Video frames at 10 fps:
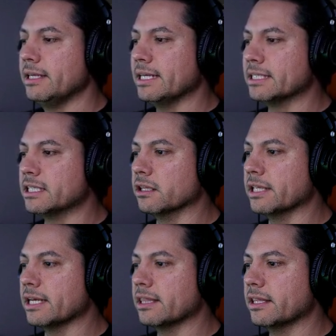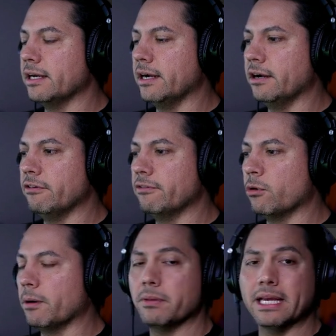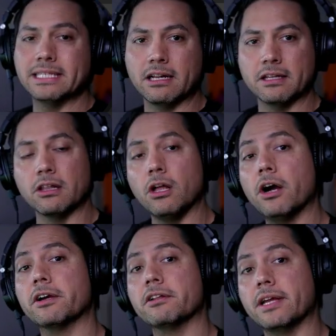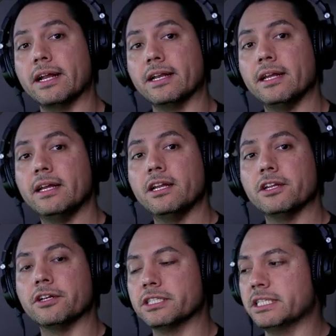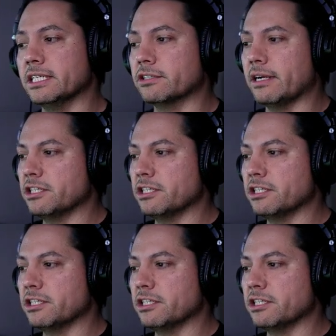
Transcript: is the length of, or it plays out a little longer than your scenes, right?